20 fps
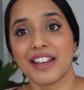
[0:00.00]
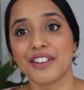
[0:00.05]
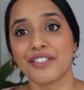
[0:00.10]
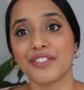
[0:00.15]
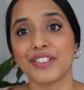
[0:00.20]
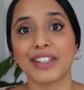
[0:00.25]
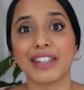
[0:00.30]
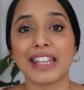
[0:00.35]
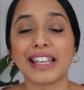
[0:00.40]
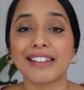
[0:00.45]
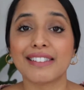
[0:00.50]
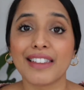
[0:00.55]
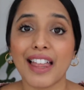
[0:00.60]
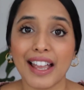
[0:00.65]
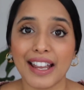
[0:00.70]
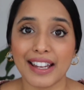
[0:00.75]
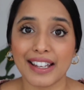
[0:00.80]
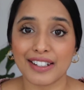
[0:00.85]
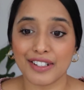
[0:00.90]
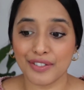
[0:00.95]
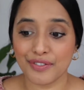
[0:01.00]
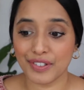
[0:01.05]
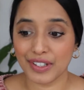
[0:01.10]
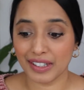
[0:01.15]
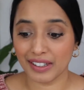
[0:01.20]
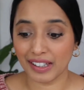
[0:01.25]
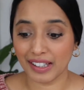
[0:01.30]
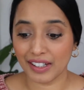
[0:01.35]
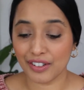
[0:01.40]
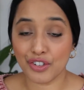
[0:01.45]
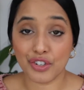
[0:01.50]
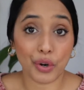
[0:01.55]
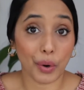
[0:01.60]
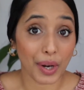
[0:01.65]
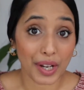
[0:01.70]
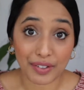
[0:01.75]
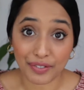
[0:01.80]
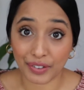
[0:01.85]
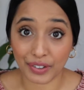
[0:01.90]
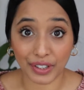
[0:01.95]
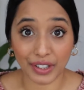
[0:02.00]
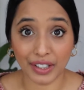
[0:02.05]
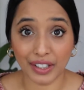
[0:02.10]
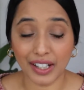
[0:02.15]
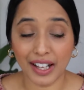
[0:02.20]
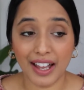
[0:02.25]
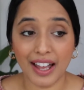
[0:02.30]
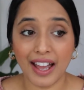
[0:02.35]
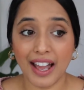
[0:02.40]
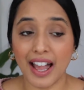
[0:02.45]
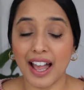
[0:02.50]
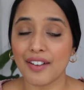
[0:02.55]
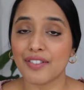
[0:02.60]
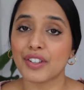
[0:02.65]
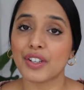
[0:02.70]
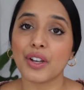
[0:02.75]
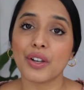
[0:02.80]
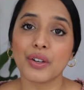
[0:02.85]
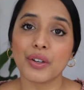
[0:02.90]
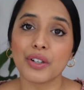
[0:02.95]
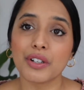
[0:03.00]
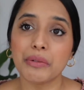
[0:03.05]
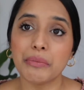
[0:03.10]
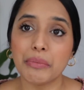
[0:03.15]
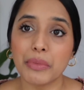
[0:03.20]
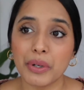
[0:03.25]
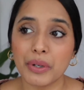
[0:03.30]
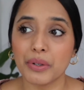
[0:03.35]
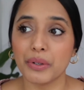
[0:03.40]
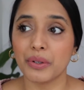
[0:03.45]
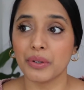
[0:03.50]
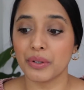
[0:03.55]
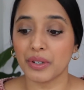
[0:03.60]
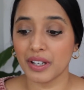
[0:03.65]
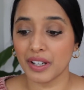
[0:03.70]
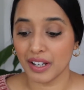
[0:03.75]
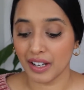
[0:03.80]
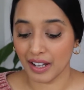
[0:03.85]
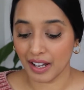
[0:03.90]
feeling light, feeling joyful, having a good mood.